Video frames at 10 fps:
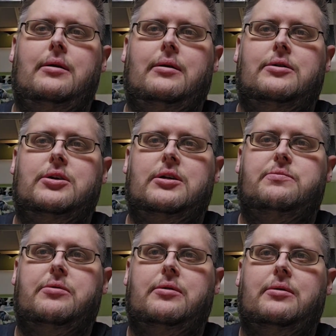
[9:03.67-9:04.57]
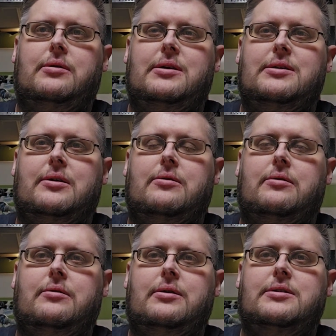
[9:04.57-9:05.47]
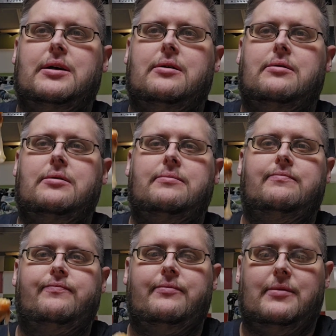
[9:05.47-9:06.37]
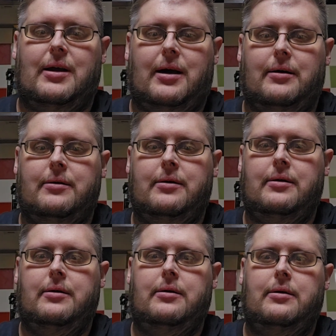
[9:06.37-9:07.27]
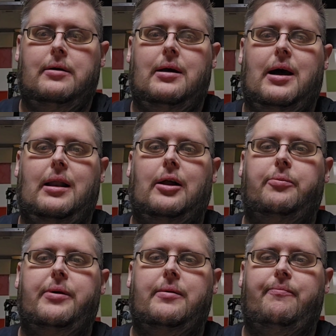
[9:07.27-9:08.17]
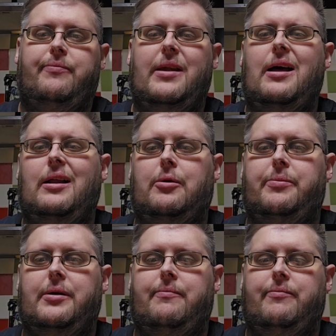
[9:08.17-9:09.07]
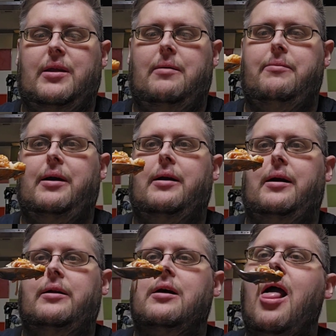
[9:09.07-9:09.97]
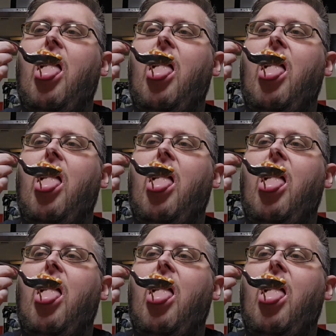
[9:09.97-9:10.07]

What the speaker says: Little cheese pull. Is it gone? Is it gone? Nah. I'll help it. I'm being kind.